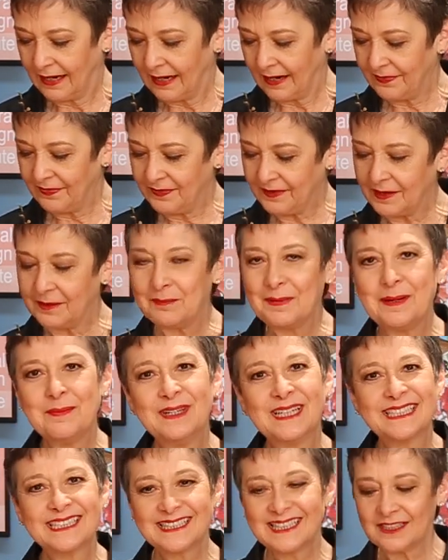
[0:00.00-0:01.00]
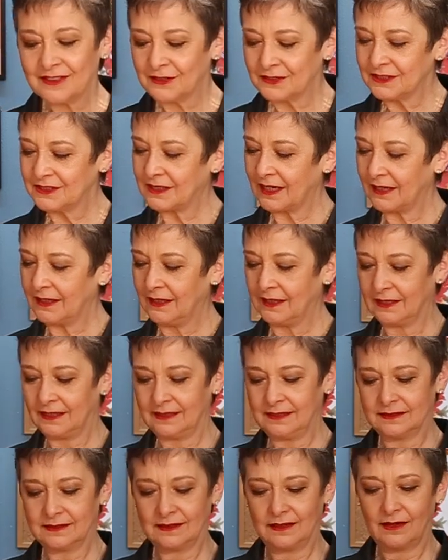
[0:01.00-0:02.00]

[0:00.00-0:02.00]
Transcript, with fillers: And then maybe a single succulent